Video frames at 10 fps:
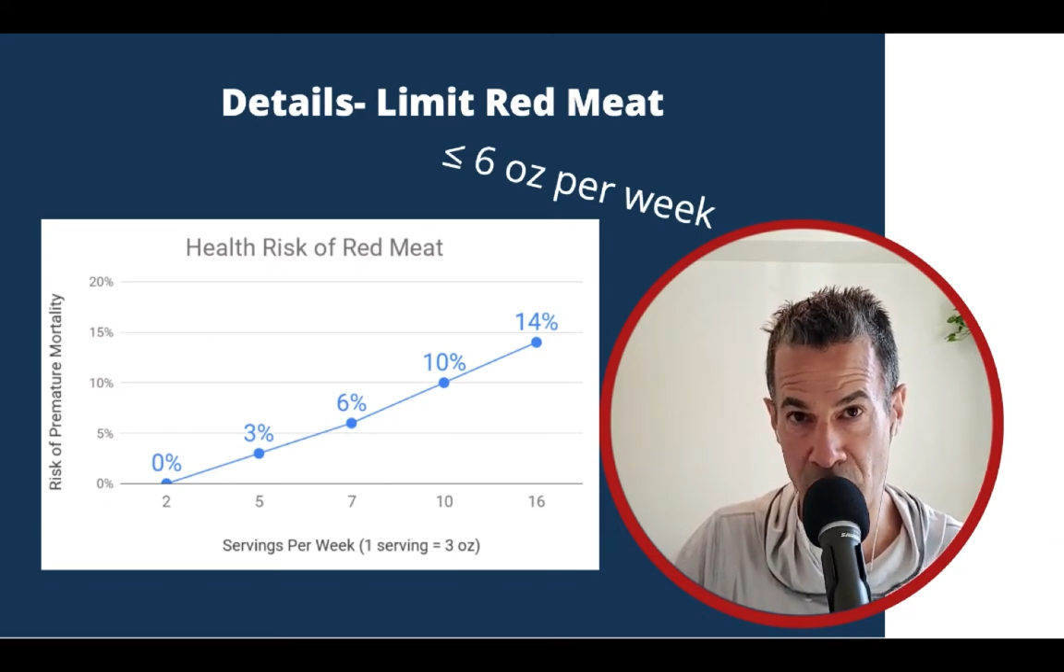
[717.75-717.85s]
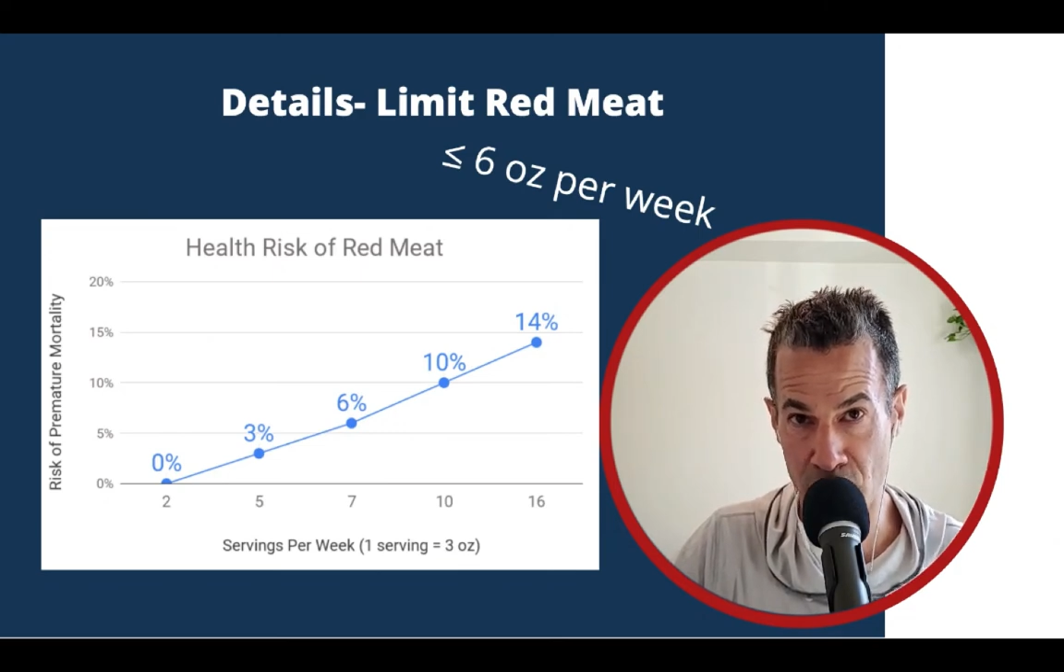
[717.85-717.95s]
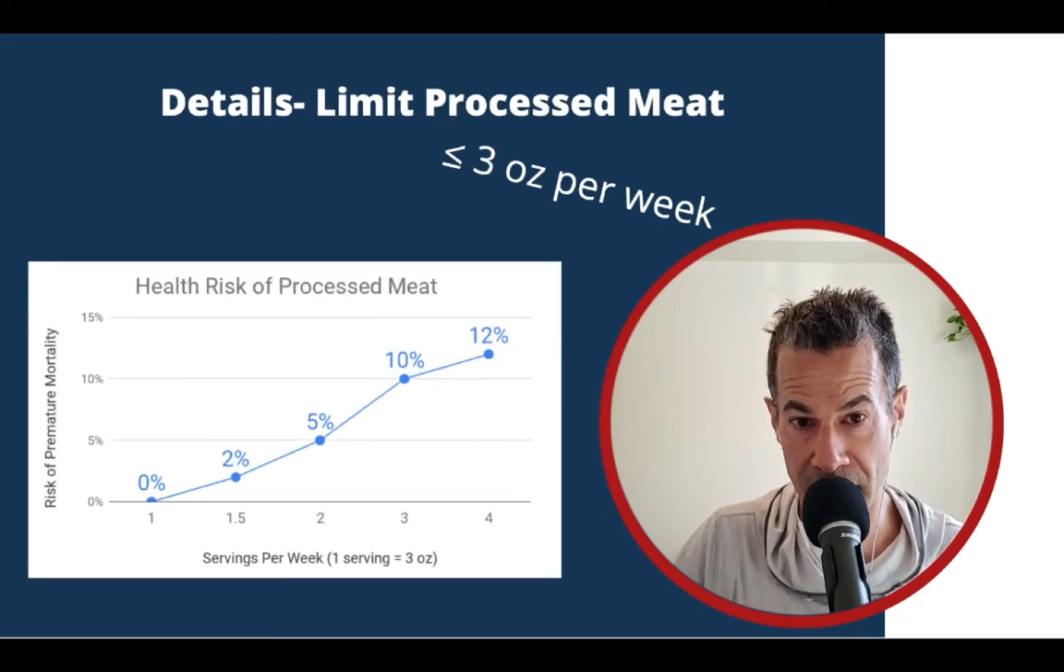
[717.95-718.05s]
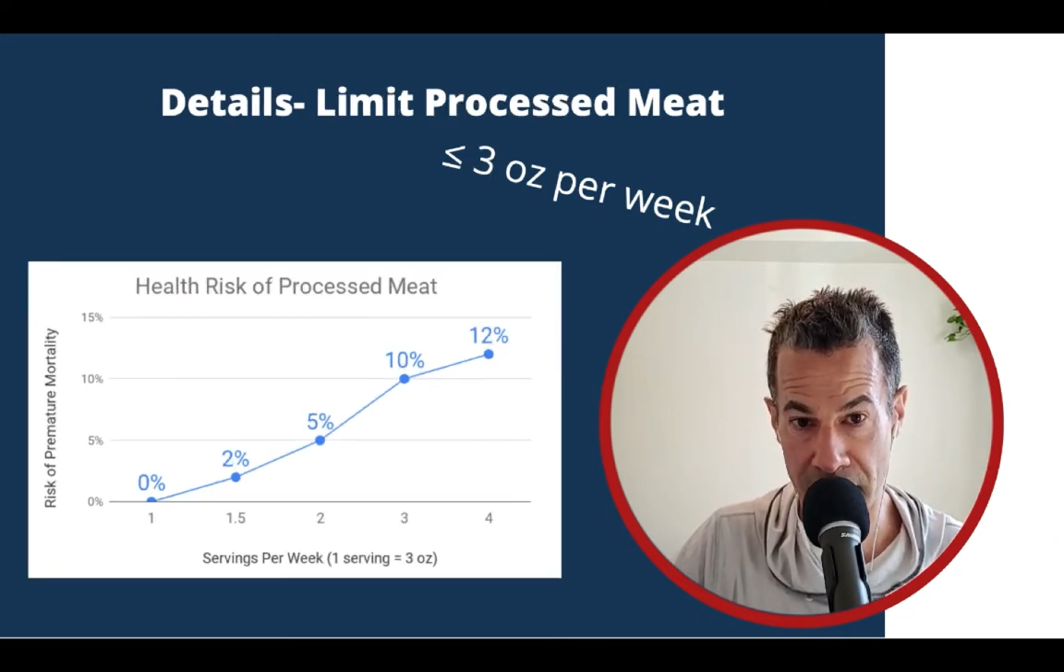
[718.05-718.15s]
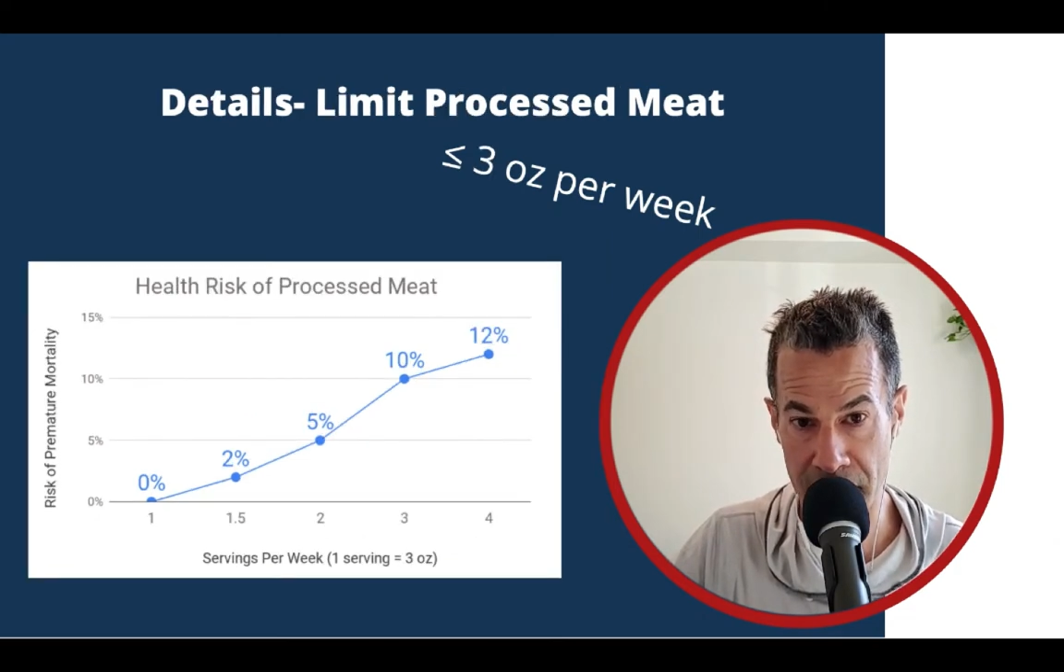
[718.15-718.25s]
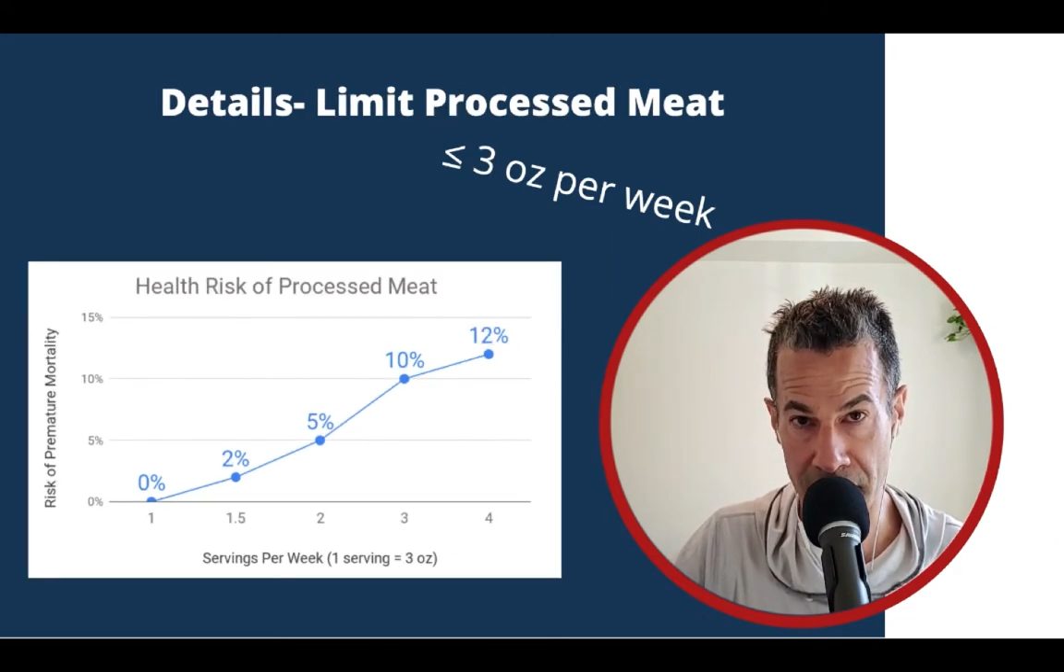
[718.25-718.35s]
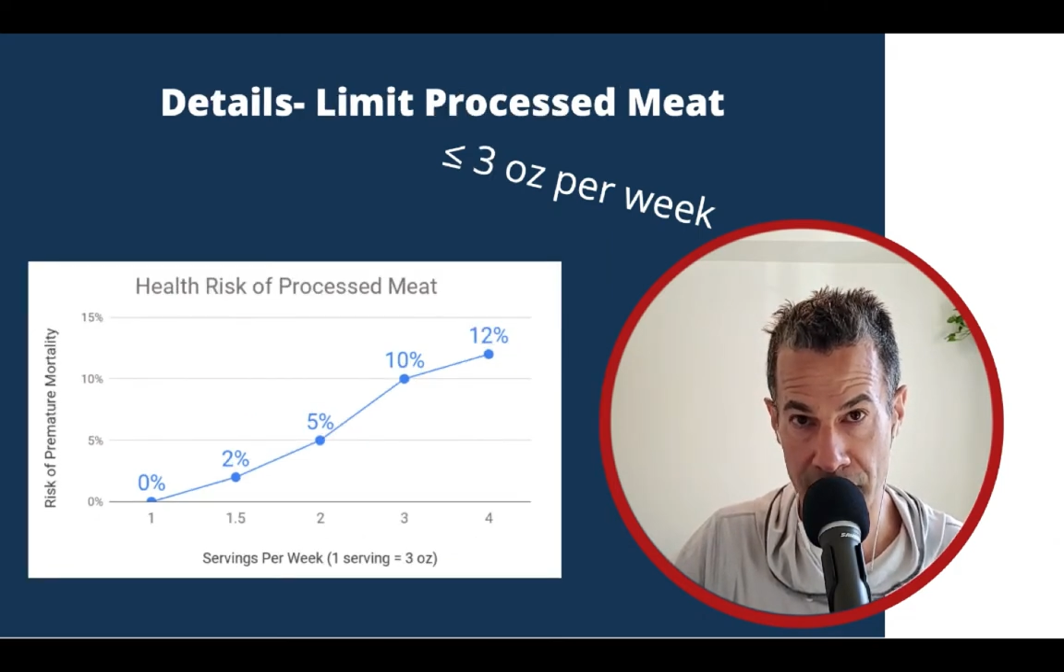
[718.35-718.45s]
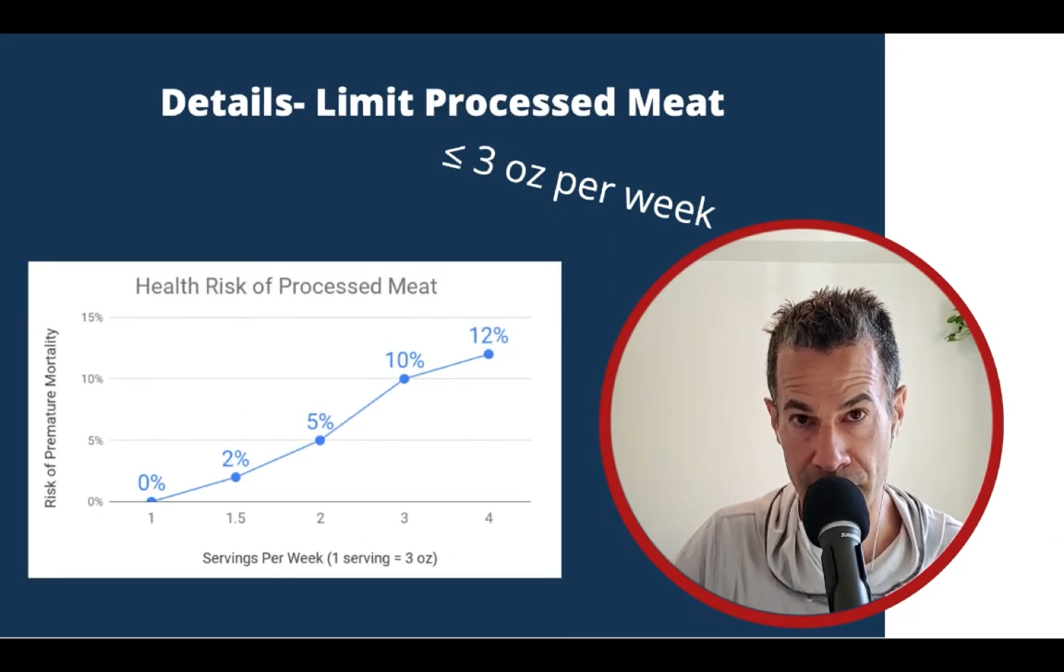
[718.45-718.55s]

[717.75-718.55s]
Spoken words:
week.